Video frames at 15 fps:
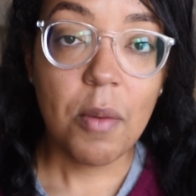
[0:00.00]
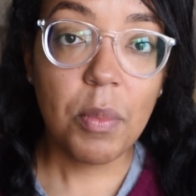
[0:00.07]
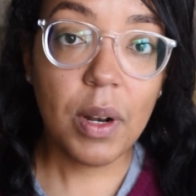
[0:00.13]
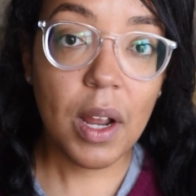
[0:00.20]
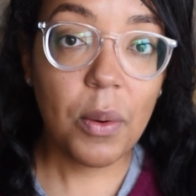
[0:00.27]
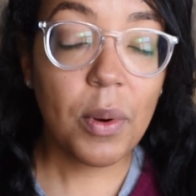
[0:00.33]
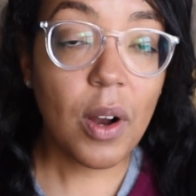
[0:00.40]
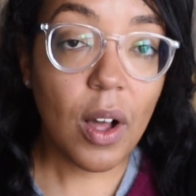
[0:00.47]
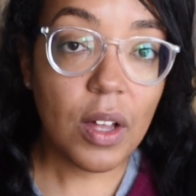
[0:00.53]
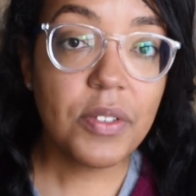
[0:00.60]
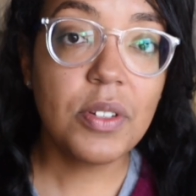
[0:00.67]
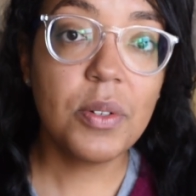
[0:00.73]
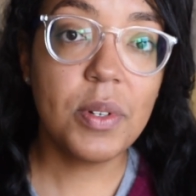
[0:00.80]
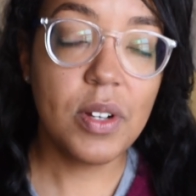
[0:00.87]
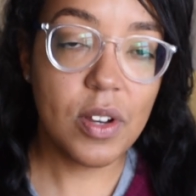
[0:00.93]
But I would
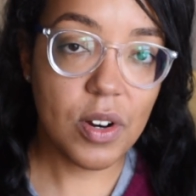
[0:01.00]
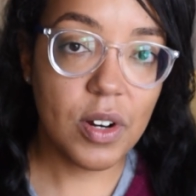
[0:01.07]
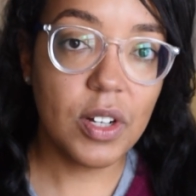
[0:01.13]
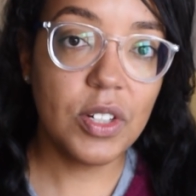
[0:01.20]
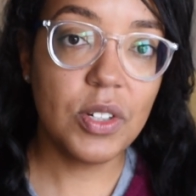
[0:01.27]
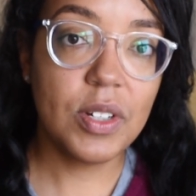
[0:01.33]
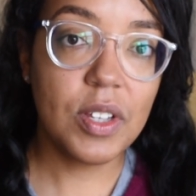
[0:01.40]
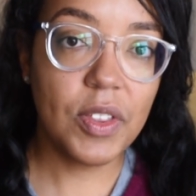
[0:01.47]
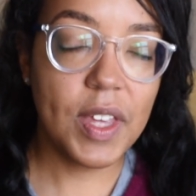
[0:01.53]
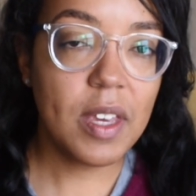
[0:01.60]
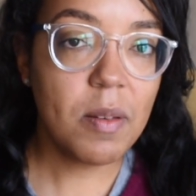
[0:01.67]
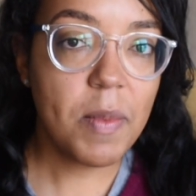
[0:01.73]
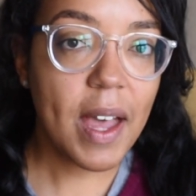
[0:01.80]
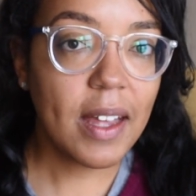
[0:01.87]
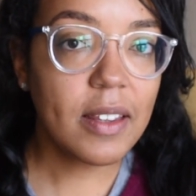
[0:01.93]
also encourage you to
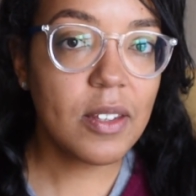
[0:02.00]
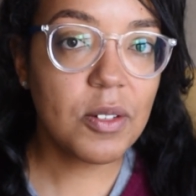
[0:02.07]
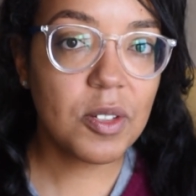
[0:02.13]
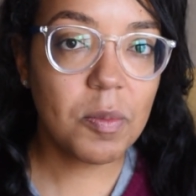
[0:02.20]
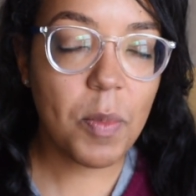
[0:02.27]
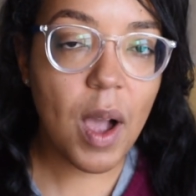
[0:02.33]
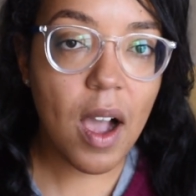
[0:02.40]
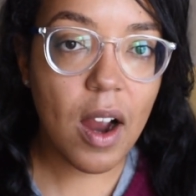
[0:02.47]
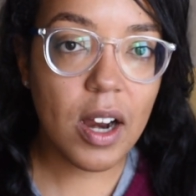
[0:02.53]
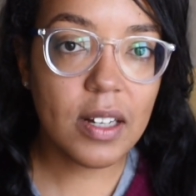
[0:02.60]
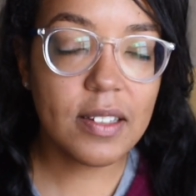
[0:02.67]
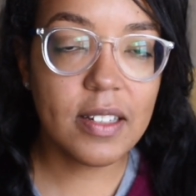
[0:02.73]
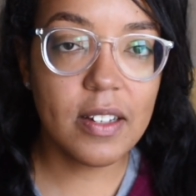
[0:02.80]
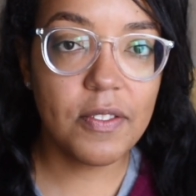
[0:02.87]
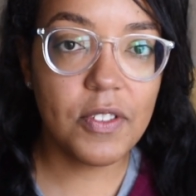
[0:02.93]
think about those
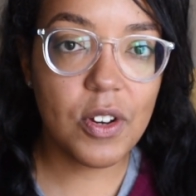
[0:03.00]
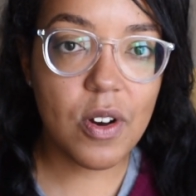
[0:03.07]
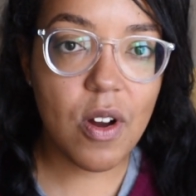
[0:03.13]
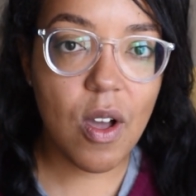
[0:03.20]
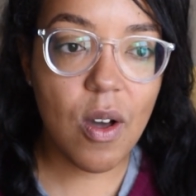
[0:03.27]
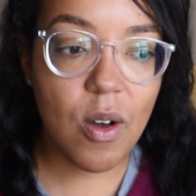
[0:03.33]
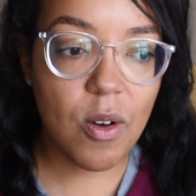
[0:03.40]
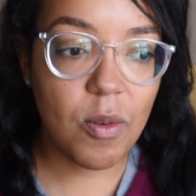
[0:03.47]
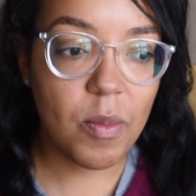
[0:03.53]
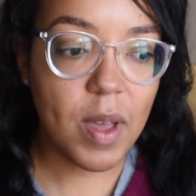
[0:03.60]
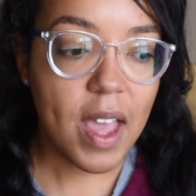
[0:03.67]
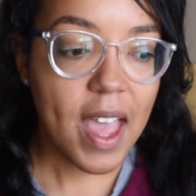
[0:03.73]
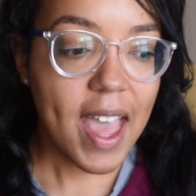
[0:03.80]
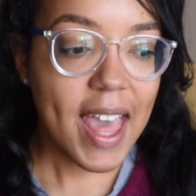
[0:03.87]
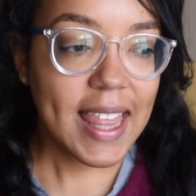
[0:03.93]
parts of your
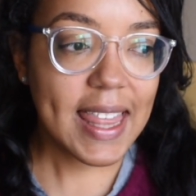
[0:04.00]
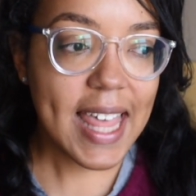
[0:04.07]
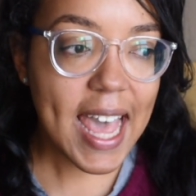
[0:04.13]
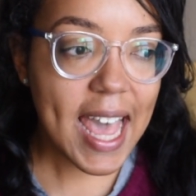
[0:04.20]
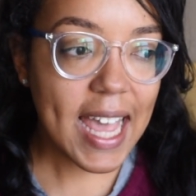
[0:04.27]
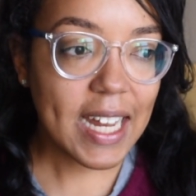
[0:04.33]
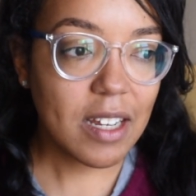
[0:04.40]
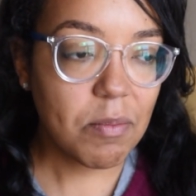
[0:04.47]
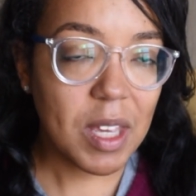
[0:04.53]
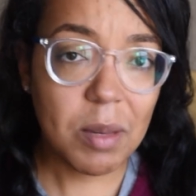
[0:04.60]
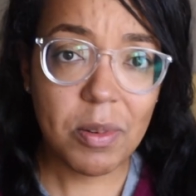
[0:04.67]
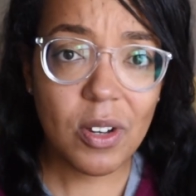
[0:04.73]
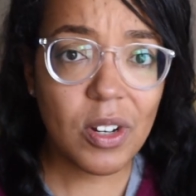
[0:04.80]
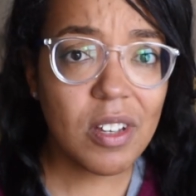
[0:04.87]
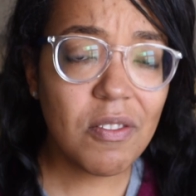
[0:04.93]
home that
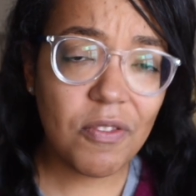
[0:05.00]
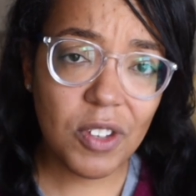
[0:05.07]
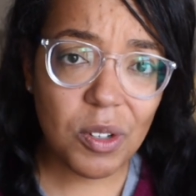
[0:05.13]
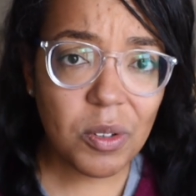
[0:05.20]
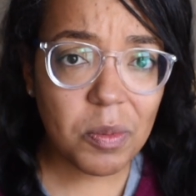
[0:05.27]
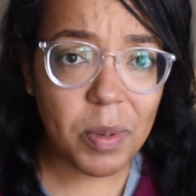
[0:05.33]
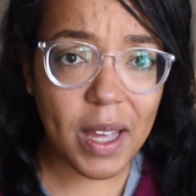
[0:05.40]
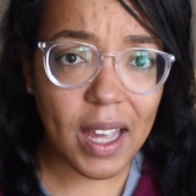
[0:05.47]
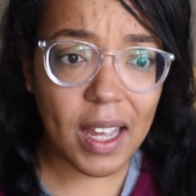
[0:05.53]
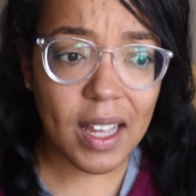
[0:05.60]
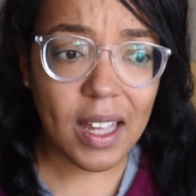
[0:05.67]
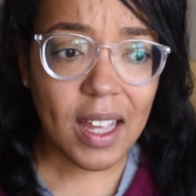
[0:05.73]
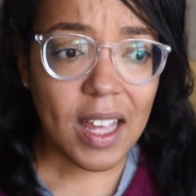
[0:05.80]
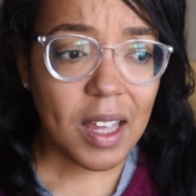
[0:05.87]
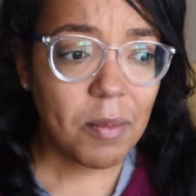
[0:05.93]
maybe you're confused by.
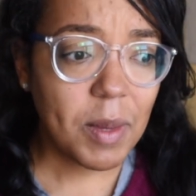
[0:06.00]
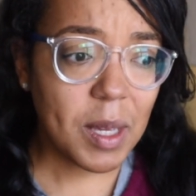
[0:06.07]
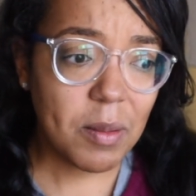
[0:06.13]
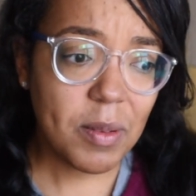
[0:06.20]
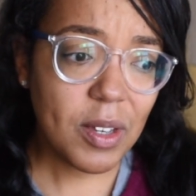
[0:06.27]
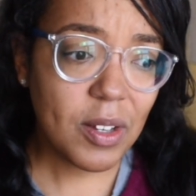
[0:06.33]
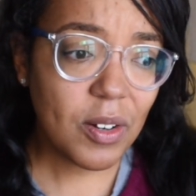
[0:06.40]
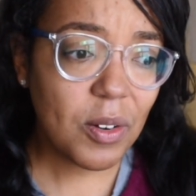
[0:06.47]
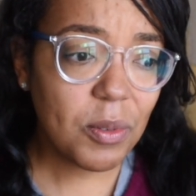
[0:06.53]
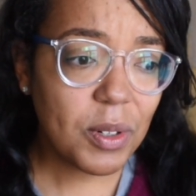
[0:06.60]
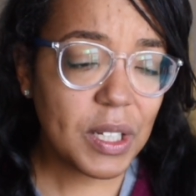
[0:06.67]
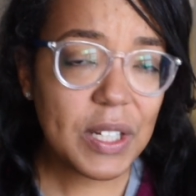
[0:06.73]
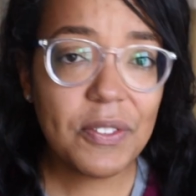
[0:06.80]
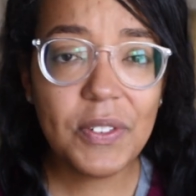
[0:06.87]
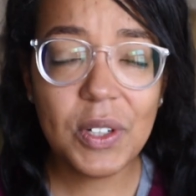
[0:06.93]
Maybe you don't
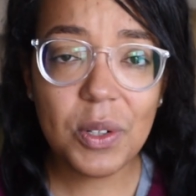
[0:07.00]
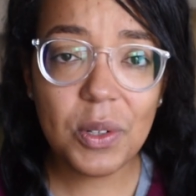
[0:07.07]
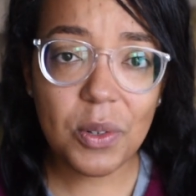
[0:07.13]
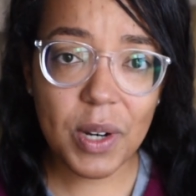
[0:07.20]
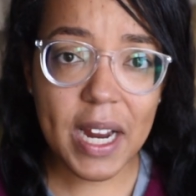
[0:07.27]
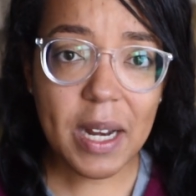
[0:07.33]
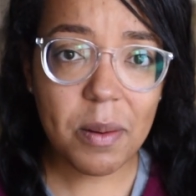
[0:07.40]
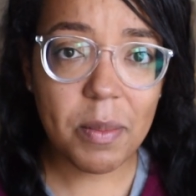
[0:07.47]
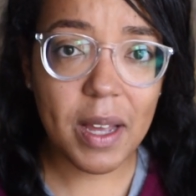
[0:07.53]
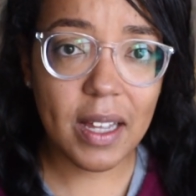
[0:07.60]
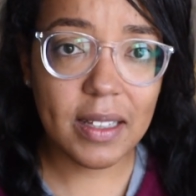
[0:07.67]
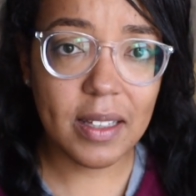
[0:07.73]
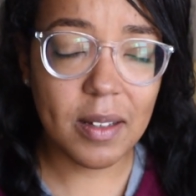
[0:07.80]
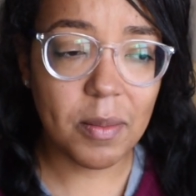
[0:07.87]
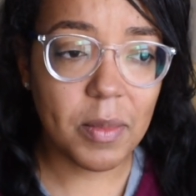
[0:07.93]
really feel great
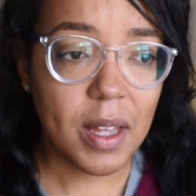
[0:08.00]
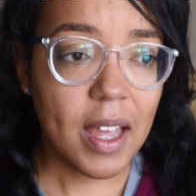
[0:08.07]
about them.